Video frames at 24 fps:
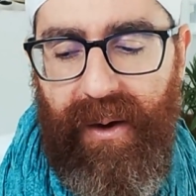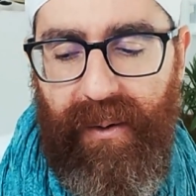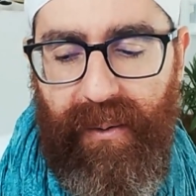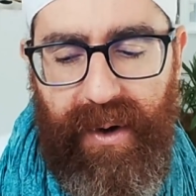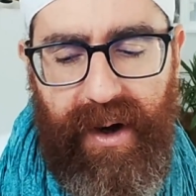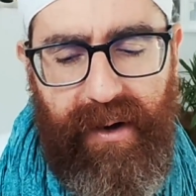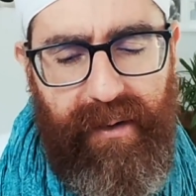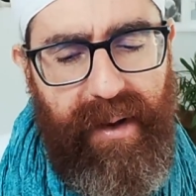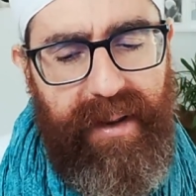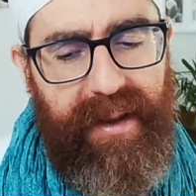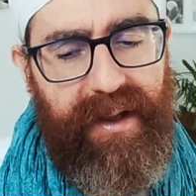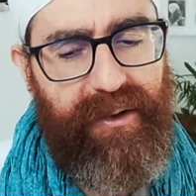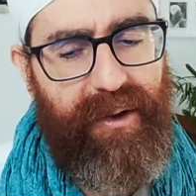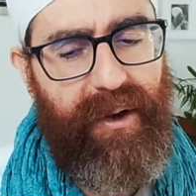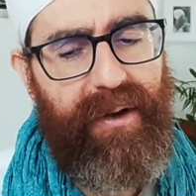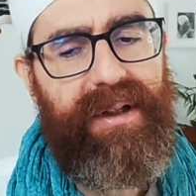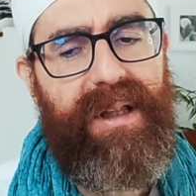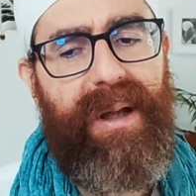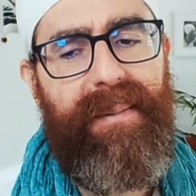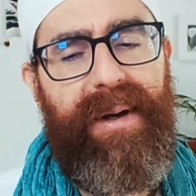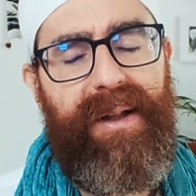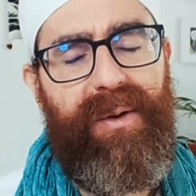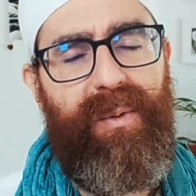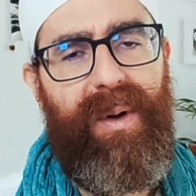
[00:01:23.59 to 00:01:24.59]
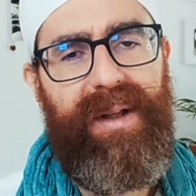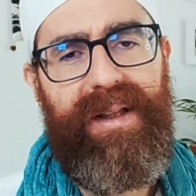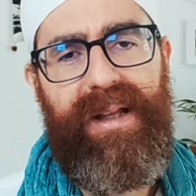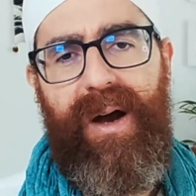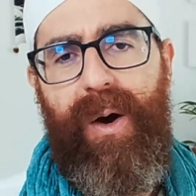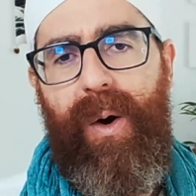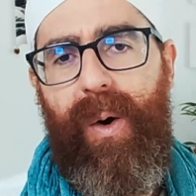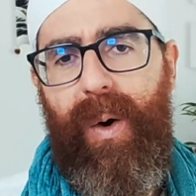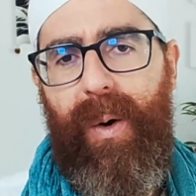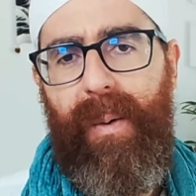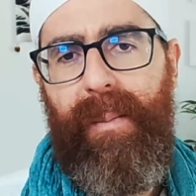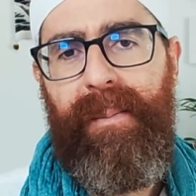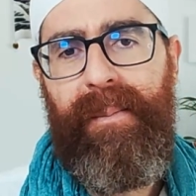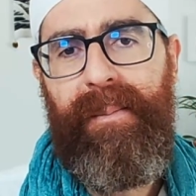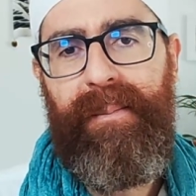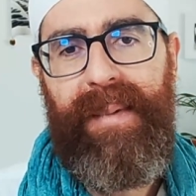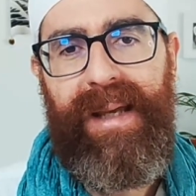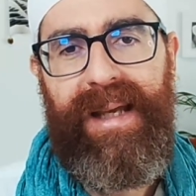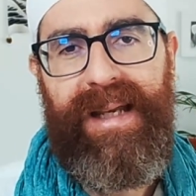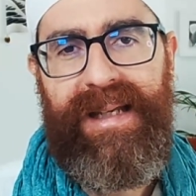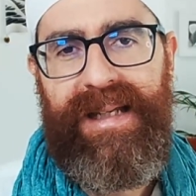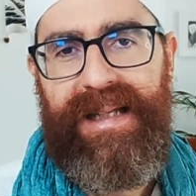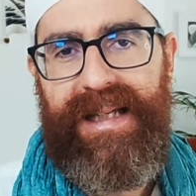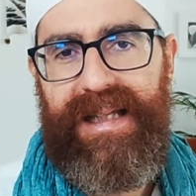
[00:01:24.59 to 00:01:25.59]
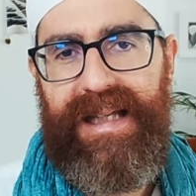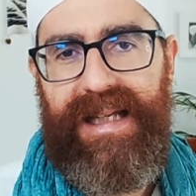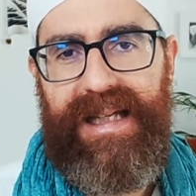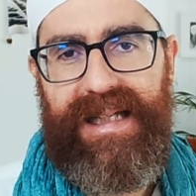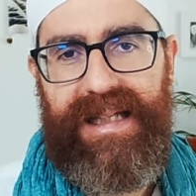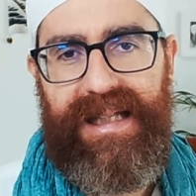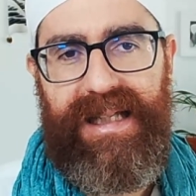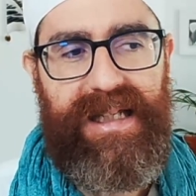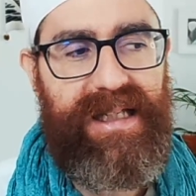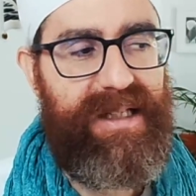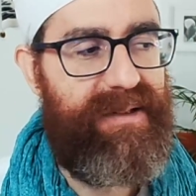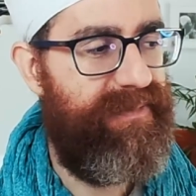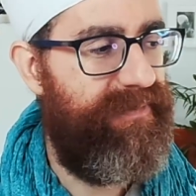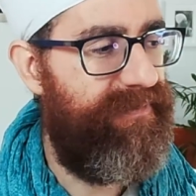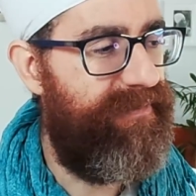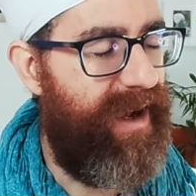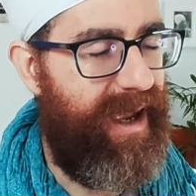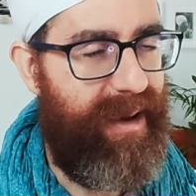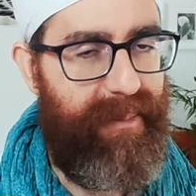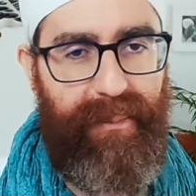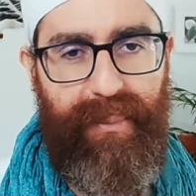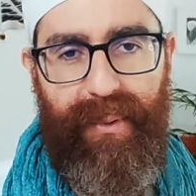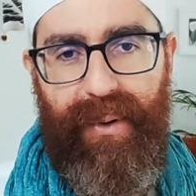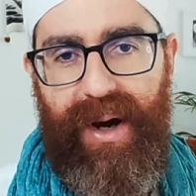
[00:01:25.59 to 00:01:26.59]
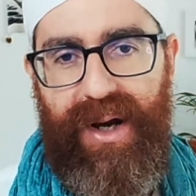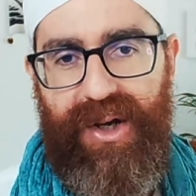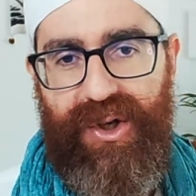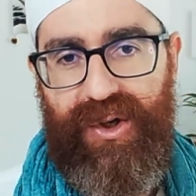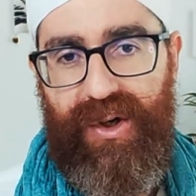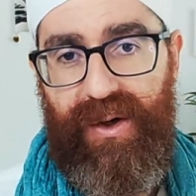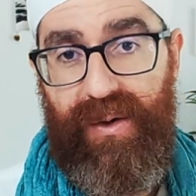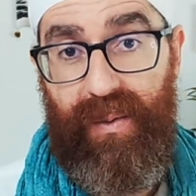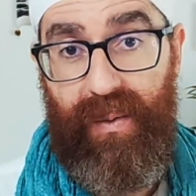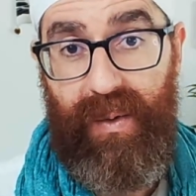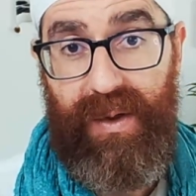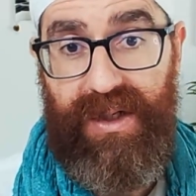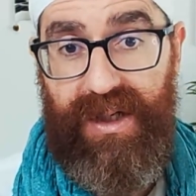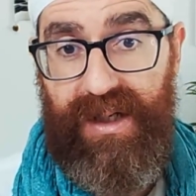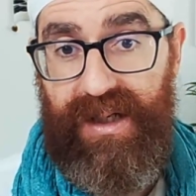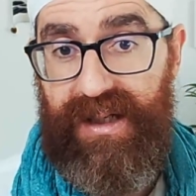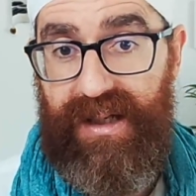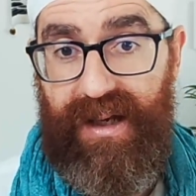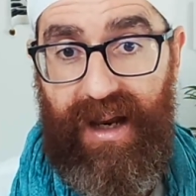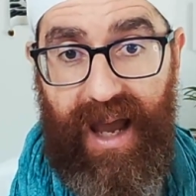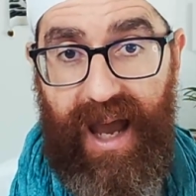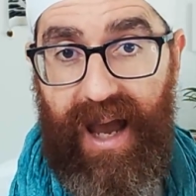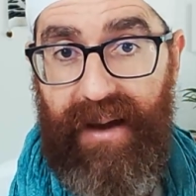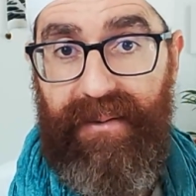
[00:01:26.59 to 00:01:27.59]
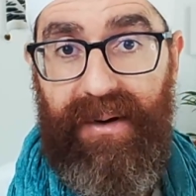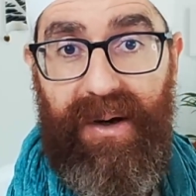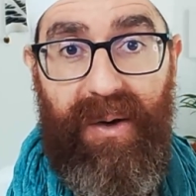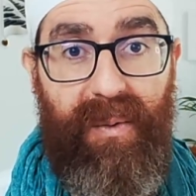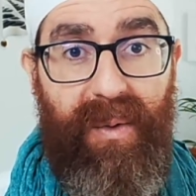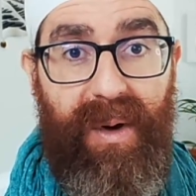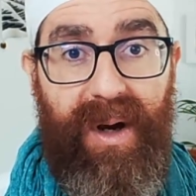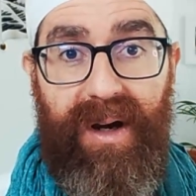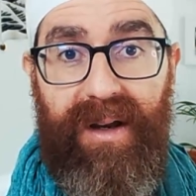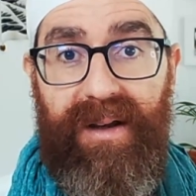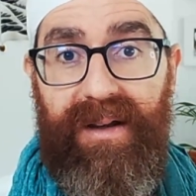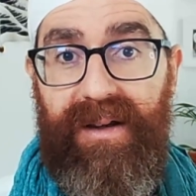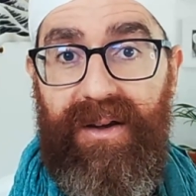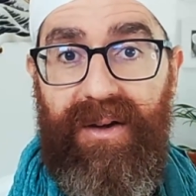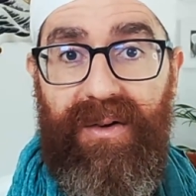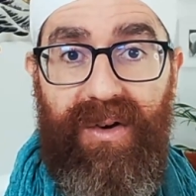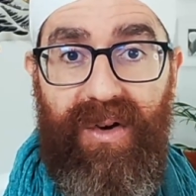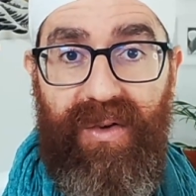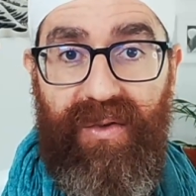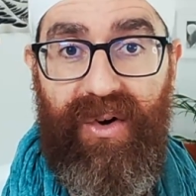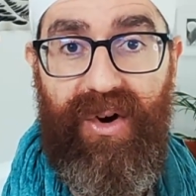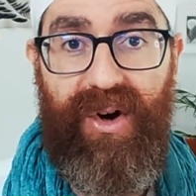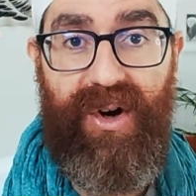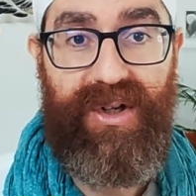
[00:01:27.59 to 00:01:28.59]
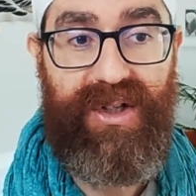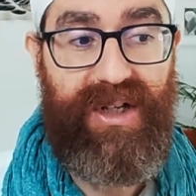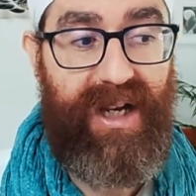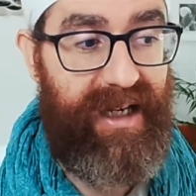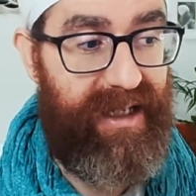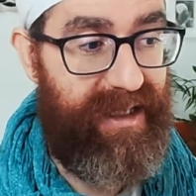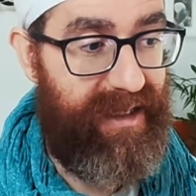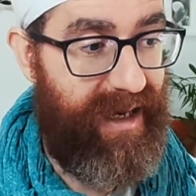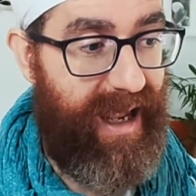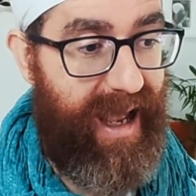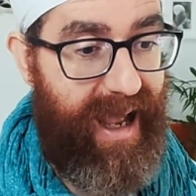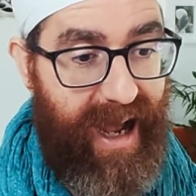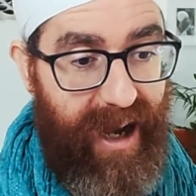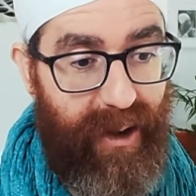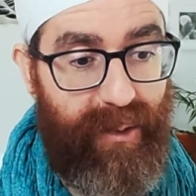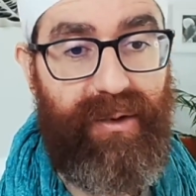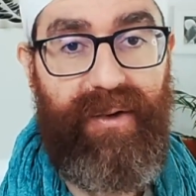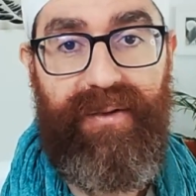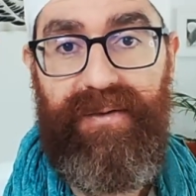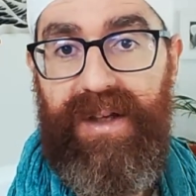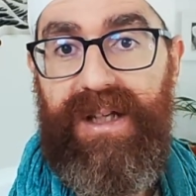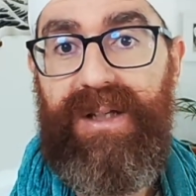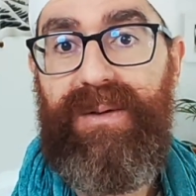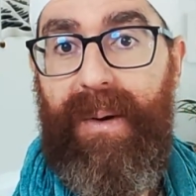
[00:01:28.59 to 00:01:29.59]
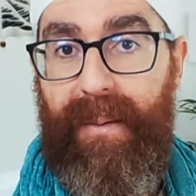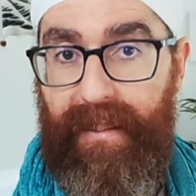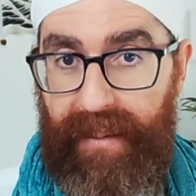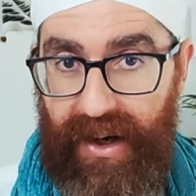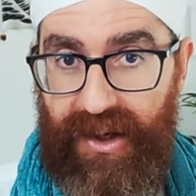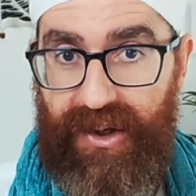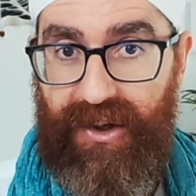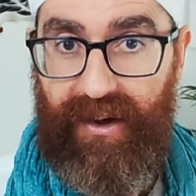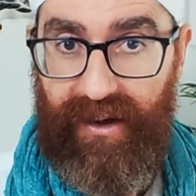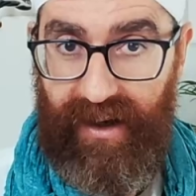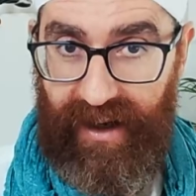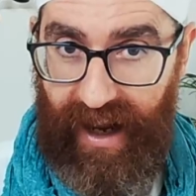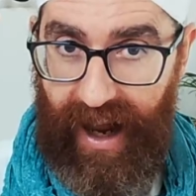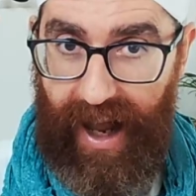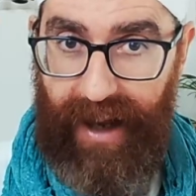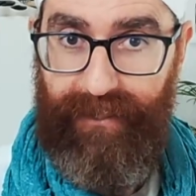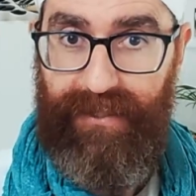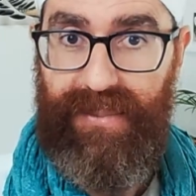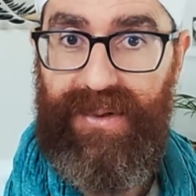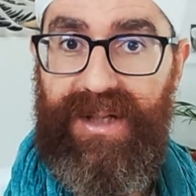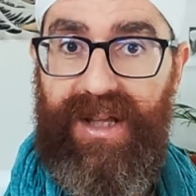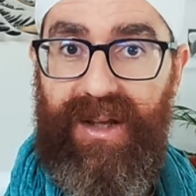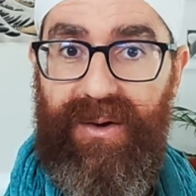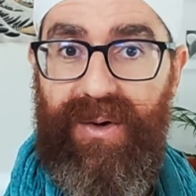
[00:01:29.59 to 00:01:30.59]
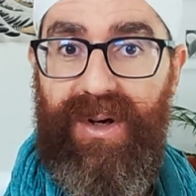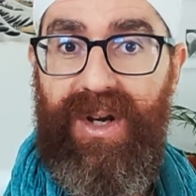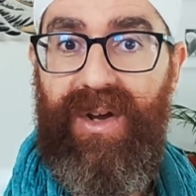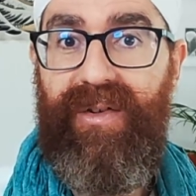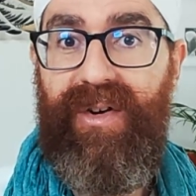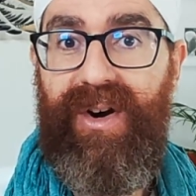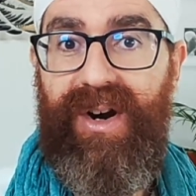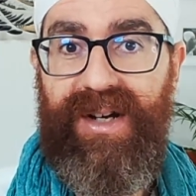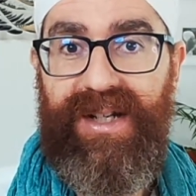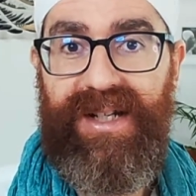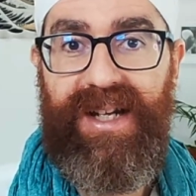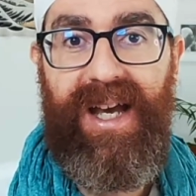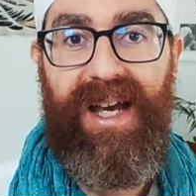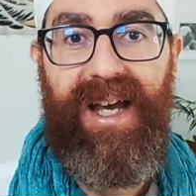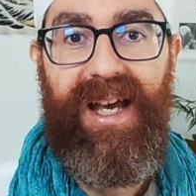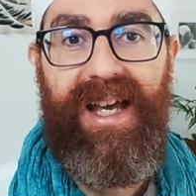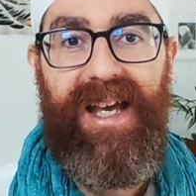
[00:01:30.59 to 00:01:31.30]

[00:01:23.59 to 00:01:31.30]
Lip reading: We already talked about what the Om means, is this vibration which is everywhere in the universe, and out of this vibration comes the universe.